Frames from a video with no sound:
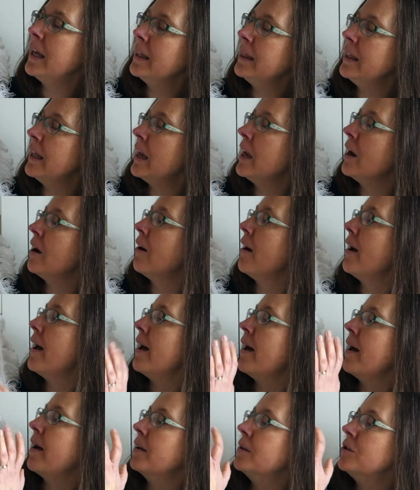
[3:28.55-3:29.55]
there
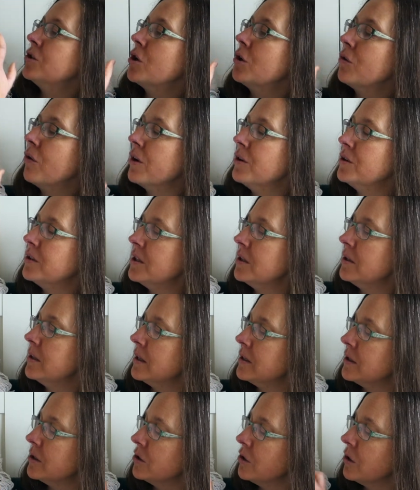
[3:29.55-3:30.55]
are dog rose.
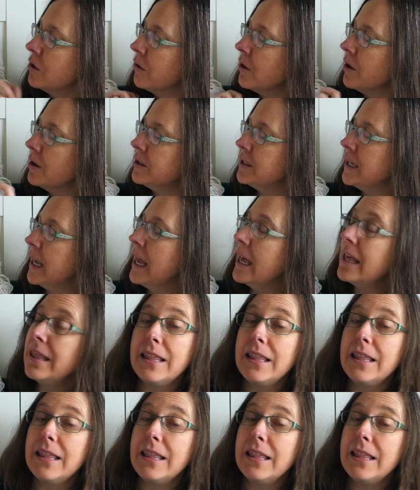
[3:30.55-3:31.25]
There's a dog rose.